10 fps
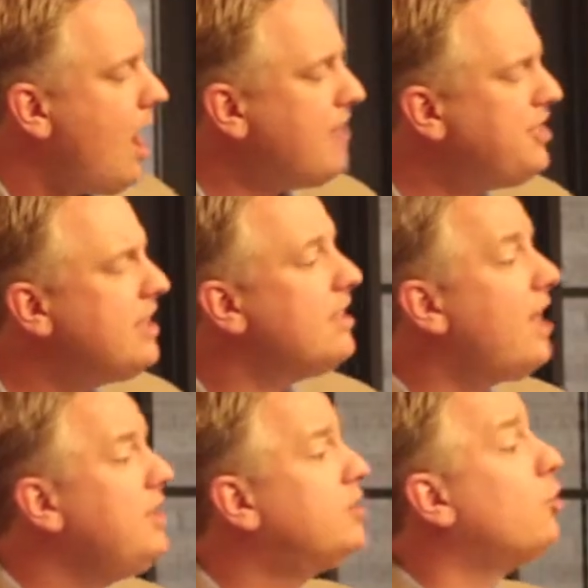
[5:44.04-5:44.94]
I
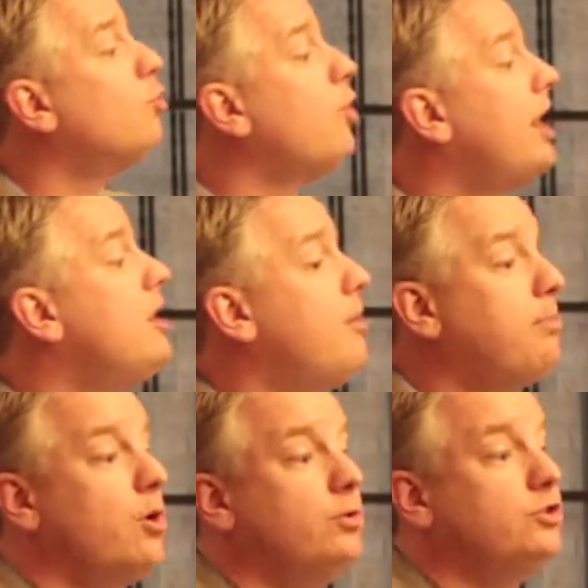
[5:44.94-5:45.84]
think the right
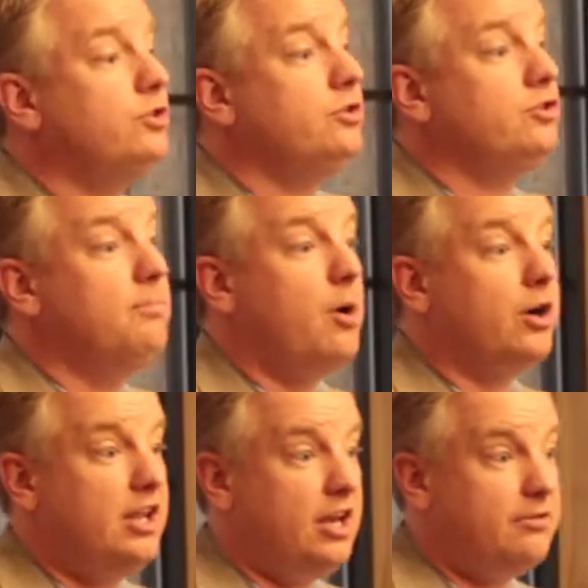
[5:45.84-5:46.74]
approach to
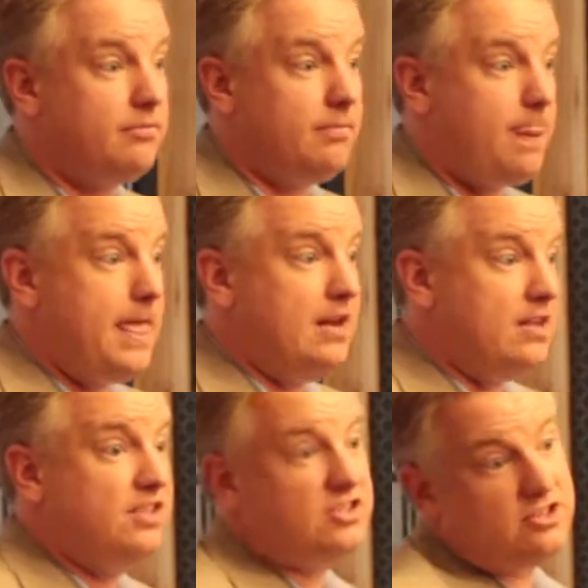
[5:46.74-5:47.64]
marketing,
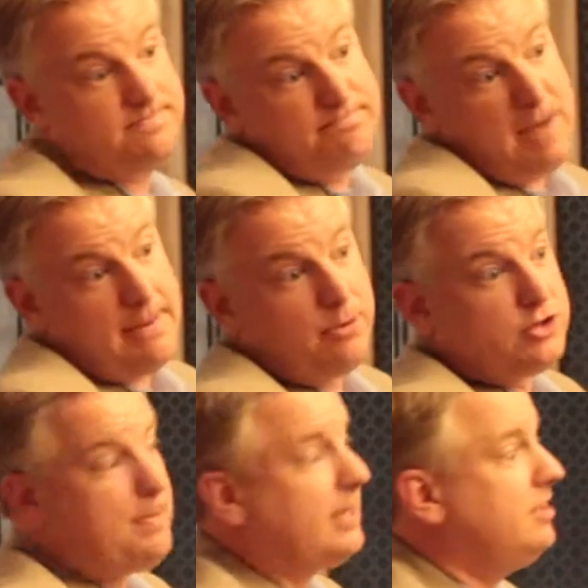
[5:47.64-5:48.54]
and this is my
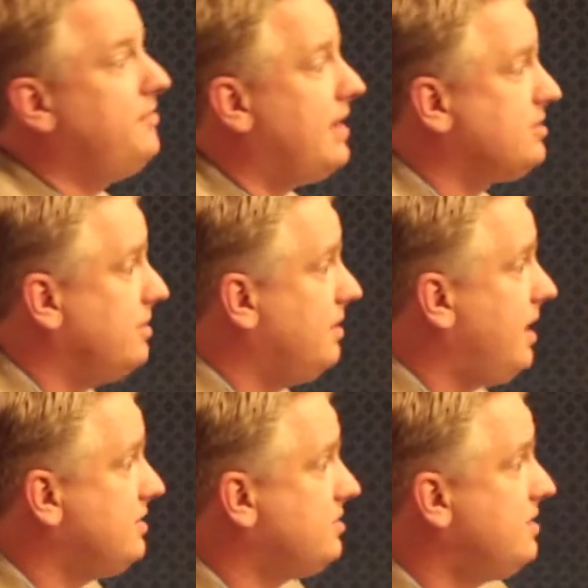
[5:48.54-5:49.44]
perspective
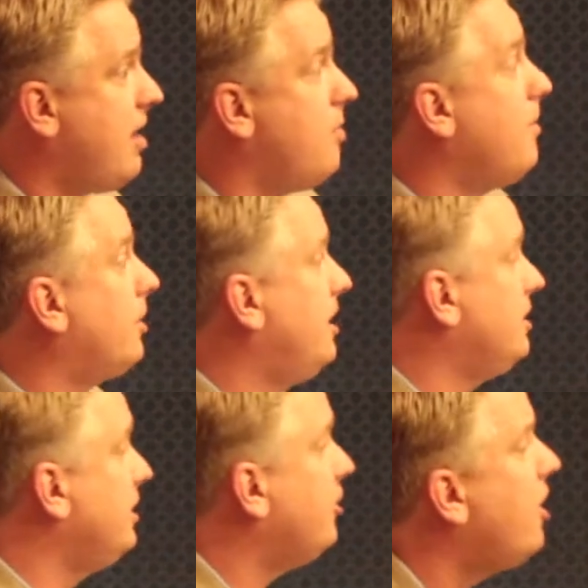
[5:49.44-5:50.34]
as now a
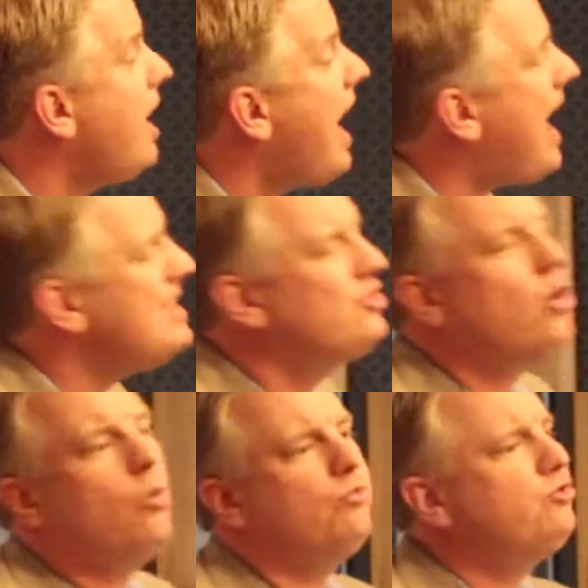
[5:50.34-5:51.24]
marketing leader, I
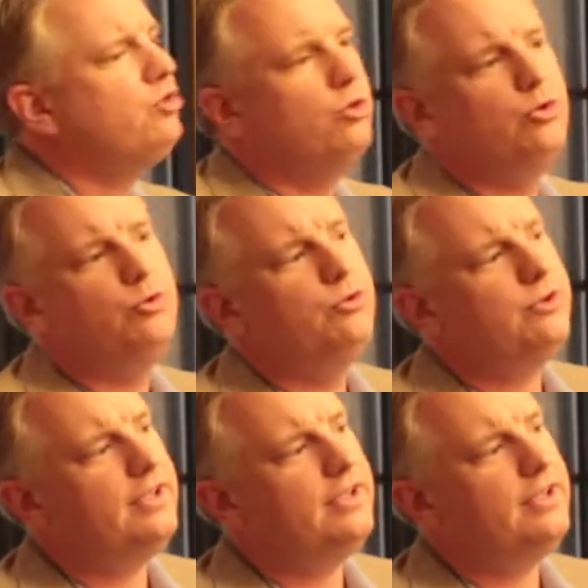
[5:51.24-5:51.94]
don't do